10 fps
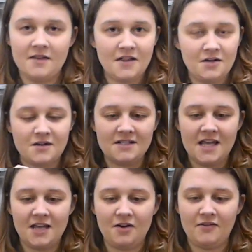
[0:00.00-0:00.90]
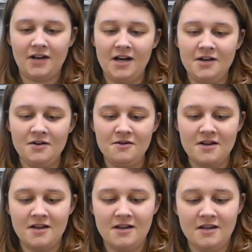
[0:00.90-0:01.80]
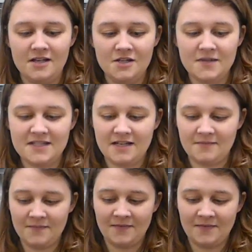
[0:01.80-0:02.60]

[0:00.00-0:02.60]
Then you can take your avocado and twist it.